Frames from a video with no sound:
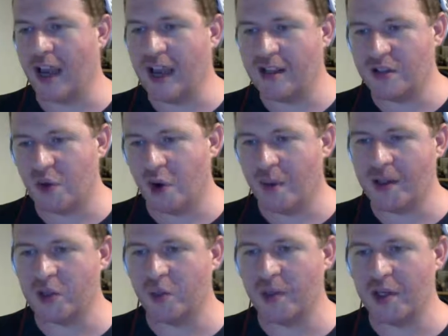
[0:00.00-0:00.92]
8
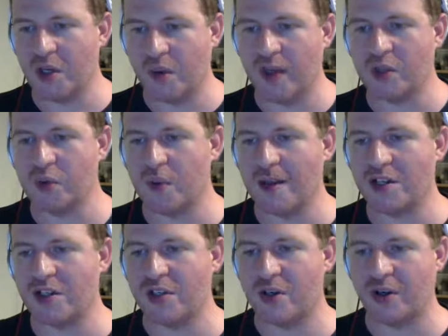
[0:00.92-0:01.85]
tournaments we'll be doing, as we
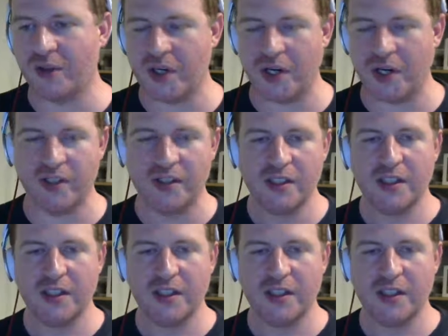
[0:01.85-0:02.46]
mentioned earlier,